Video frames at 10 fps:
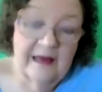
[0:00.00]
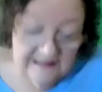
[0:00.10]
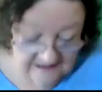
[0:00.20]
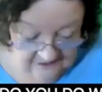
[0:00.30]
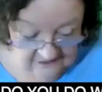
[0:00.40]

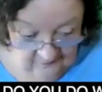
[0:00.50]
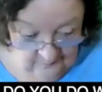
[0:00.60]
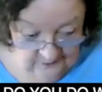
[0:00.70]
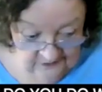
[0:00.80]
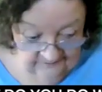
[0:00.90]

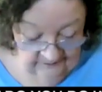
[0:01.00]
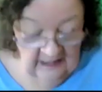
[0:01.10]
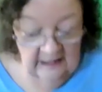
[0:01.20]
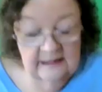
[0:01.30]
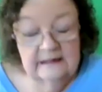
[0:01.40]
isotopes?
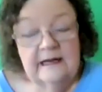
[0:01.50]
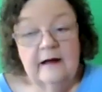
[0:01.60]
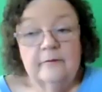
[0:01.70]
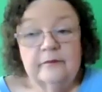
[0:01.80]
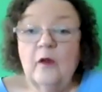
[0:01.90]

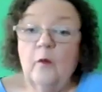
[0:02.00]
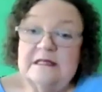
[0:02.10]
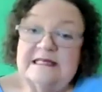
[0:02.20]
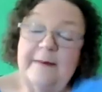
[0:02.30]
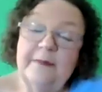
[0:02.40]
Now,
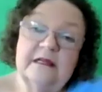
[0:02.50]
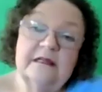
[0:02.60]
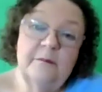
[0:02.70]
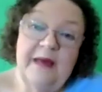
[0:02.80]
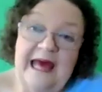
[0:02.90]
what's happened in
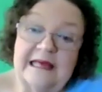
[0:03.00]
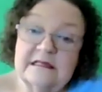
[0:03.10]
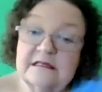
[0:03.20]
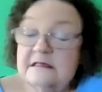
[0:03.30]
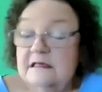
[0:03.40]
the
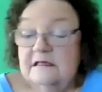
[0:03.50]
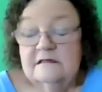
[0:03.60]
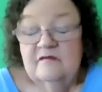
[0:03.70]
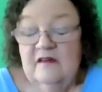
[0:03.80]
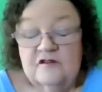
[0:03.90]
past is that
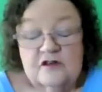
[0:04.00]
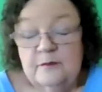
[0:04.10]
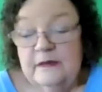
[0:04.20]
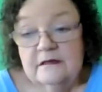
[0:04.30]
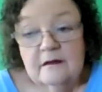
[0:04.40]
they've just
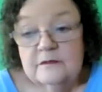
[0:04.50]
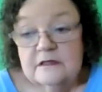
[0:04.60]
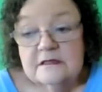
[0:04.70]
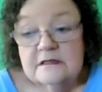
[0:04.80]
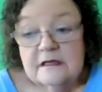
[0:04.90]
been dumped
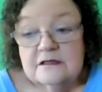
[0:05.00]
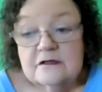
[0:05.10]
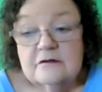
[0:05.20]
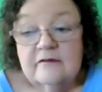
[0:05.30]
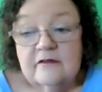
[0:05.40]
into the
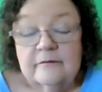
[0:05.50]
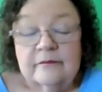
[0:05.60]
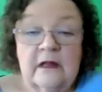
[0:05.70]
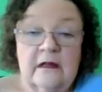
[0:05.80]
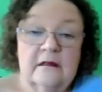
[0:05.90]
Hudson River.
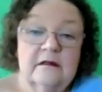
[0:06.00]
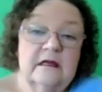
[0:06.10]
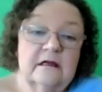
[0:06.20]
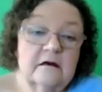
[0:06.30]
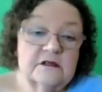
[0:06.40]
The
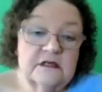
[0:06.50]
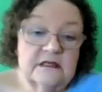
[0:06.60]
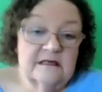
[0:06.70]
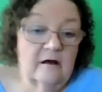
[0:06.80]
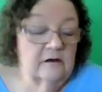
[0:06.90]

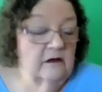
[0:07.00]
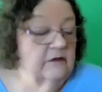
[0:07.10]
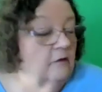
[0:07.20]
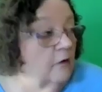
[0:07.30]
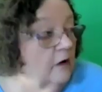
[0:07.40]
NRC saw
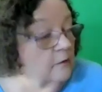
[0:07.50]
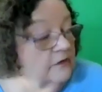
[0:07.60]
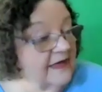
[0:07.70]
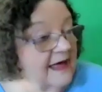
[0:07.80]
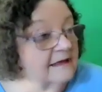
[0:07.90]
nothing wrong
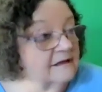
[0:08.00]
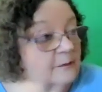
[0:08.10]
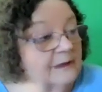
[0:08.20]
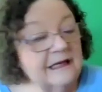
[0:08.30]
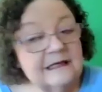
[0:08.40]
with that. The
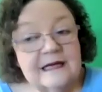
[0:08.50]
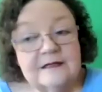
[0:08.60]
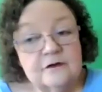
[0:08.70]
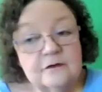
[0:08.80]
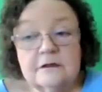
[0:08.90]
plant had
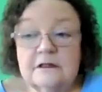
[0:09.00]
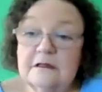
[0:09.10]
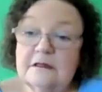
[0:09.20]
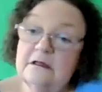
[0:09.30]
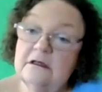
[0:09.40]
to do it to
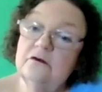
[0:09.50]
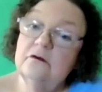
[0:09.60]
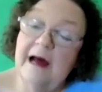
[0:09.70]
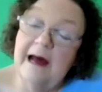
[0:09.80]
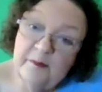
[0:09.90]
continue
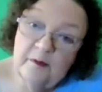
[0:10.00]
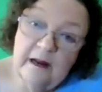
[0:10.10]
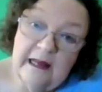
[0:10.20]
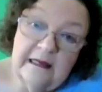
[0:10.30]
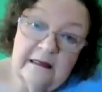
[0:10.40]
to
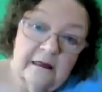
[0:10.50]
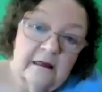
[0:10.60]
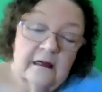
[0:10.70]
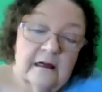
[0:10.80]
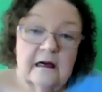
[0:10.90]
operate.
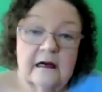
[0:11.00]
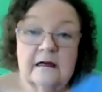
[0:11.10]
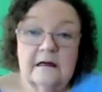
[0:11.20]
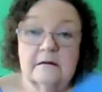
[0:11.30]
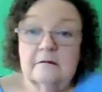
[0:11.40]

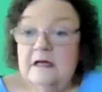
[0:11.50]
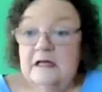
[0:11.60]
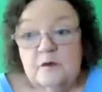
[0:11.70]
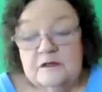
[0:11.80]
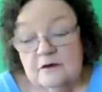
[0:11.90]

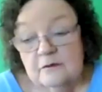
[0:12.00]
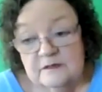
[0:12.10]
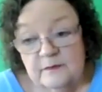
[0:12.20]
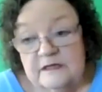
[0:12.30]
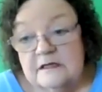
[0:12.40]
It's what's
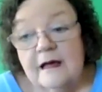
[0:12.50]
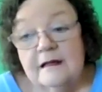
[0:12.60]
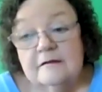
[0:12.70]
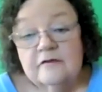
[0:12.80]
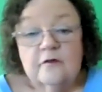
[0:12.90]
always been
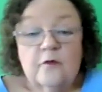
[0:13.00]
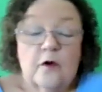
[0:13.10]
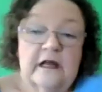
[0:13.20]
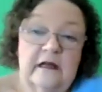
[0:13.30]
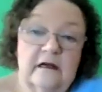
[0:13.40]
done for
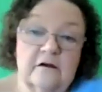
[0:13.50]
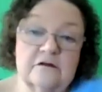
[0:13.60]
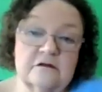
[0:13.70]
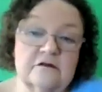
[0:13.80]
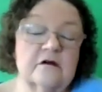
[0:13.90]
40
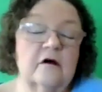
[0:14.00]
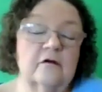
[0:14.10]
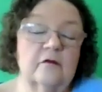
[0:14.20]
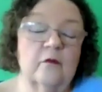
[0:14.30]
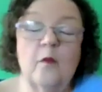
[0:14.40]
years.
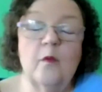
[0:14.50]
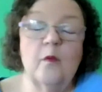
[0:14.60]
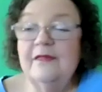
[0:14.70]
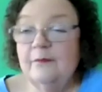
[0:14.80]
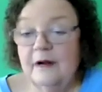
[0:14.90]
So
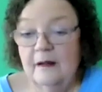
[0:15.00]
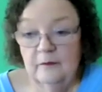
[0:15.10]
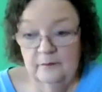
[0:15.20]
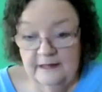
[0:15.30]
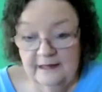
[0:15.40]
why the
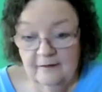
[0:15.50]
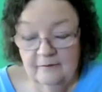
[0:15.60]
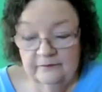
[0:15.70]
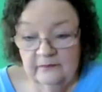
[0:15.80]
problem now?